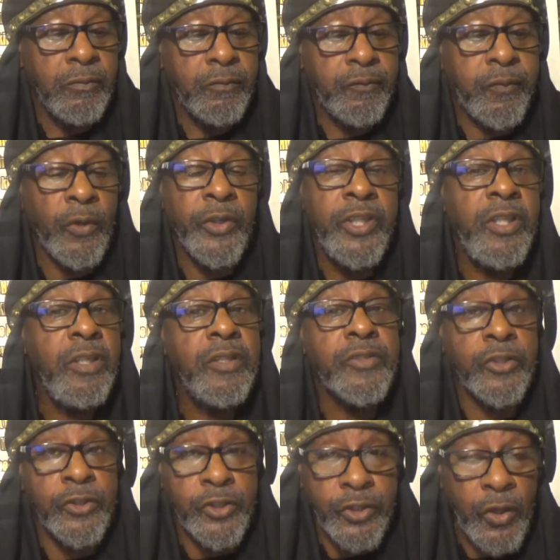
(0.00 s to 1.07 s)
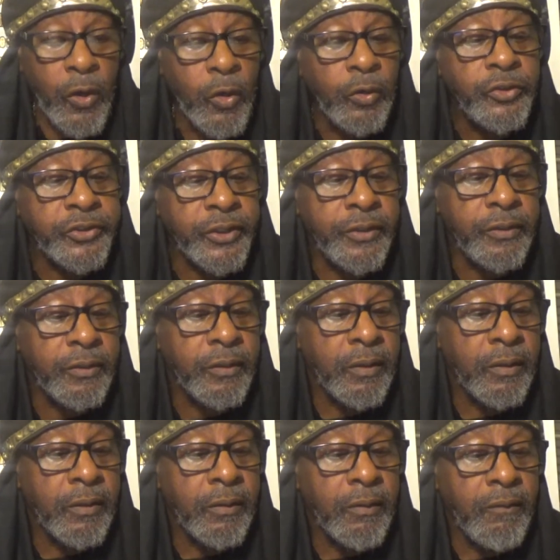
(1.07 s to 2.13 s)
for he is a chosen
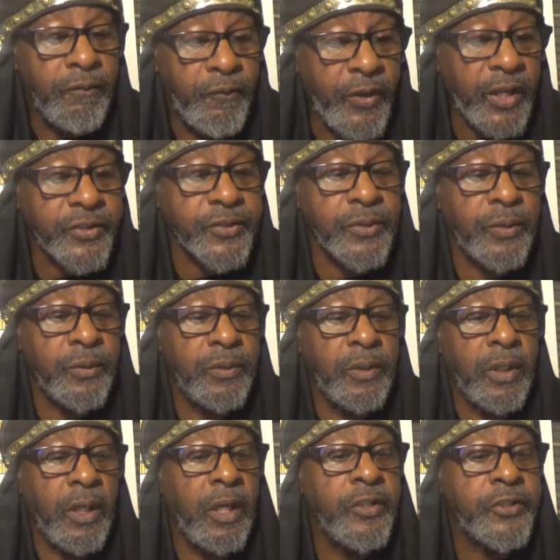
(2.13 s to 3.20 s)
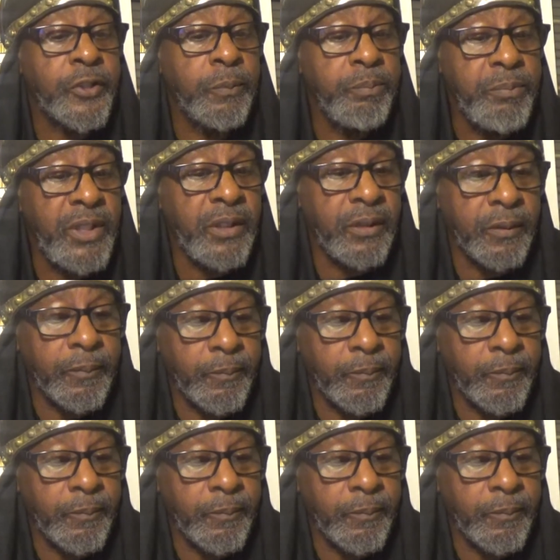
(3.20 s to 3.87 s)
vessel unto me,